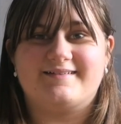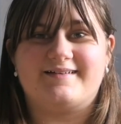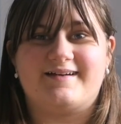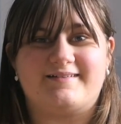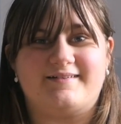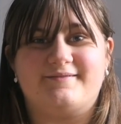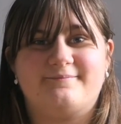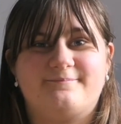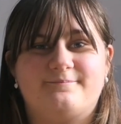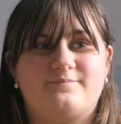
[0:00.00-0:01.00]
I
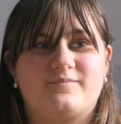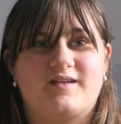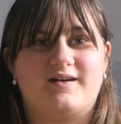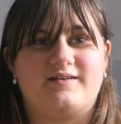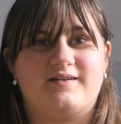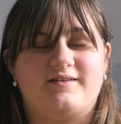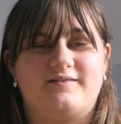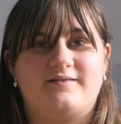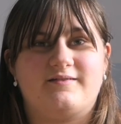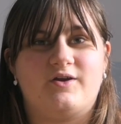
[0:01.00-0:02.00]

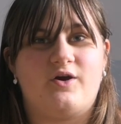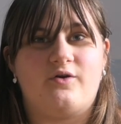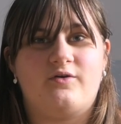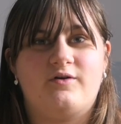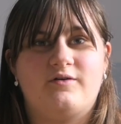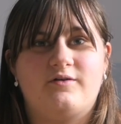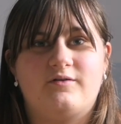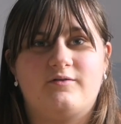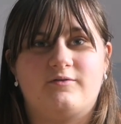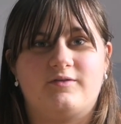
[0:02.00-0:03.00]
don't know
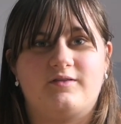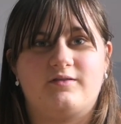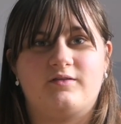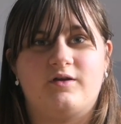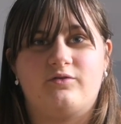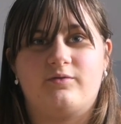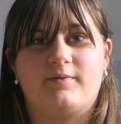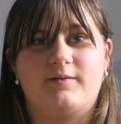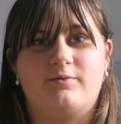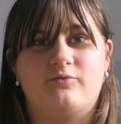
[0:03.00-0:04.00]
loads of
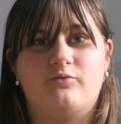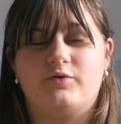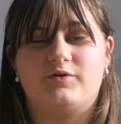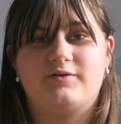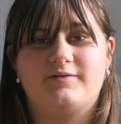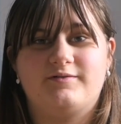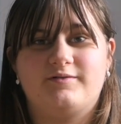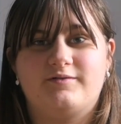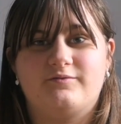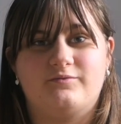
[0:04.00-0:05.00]
people would
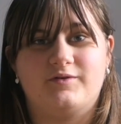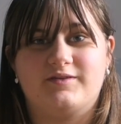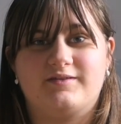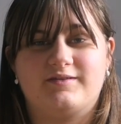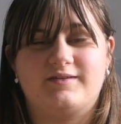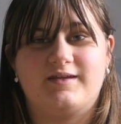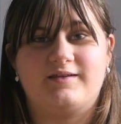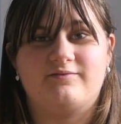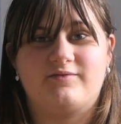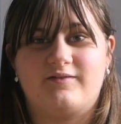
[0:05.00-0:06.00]
want to
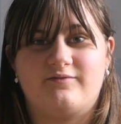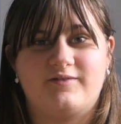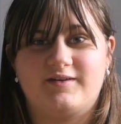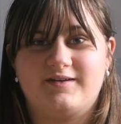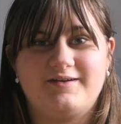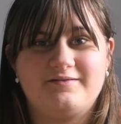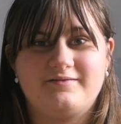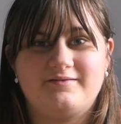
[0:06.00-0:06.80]
see that video.